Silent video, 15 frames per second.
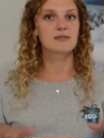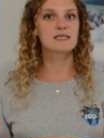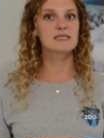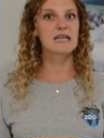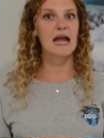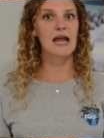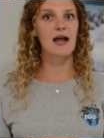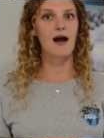
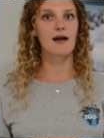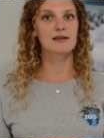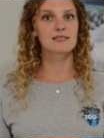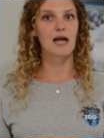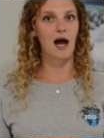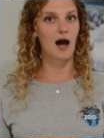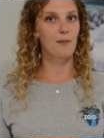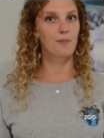stay on
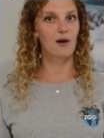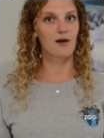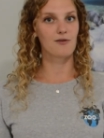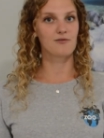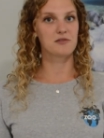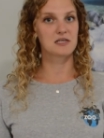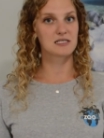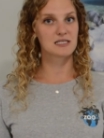top
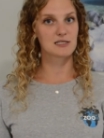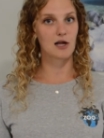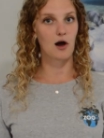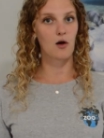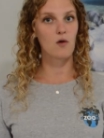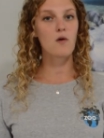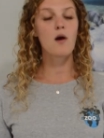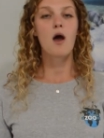of the
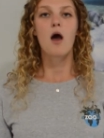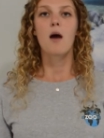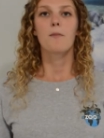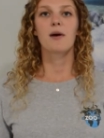snow,